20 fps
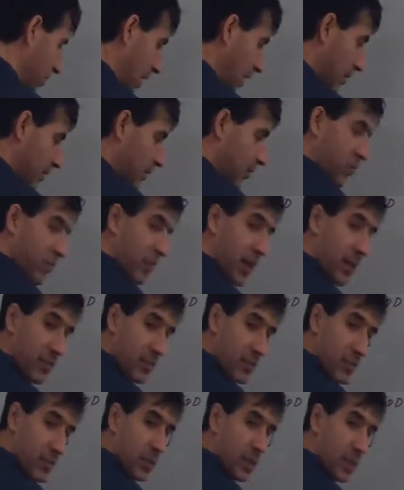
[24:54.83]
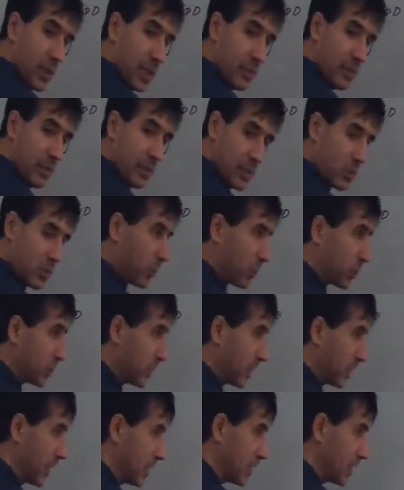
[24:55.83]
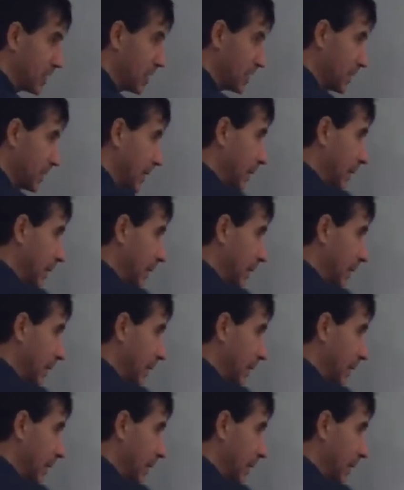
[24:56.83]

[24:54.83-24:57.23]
Adding five three times. That's what multiplication is.